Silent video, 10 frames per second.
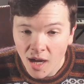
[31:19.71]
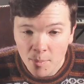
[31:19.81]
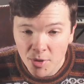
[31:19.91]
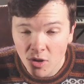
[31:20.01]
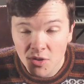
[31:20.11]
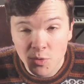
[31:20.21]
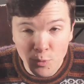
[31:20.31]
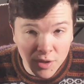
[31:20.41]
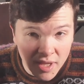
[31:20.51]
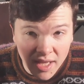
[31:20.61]
I'm going to also
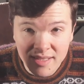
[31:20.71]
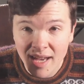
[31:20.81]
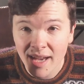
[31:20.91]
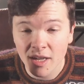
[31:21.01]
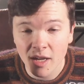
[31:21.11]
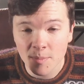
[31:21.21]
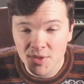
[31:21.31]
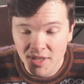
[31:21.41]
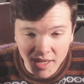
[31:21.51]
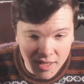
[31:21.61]
bring the attack up
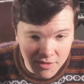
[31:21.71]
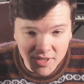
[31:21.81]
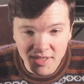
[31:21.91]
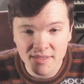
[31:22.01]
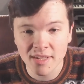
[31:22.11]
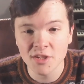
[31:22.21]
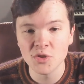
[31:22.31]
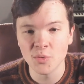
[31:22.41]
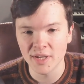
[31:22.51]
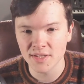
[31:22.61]
to kind of
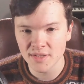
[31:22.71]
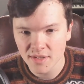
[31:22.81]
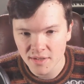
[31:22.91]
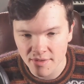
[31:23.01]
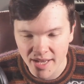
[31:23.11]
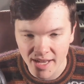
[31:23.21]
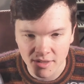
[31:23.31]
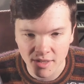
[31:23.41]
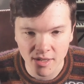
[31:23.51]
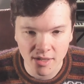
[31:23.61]
accentuate
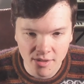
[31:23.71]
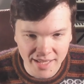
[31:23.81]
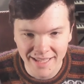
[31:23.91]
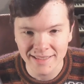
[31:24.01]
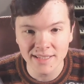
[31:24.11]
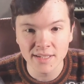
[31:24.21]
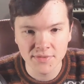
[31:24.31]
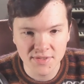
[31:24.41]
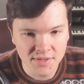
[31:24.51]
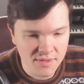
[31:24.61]
that
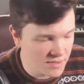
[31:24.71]
lift.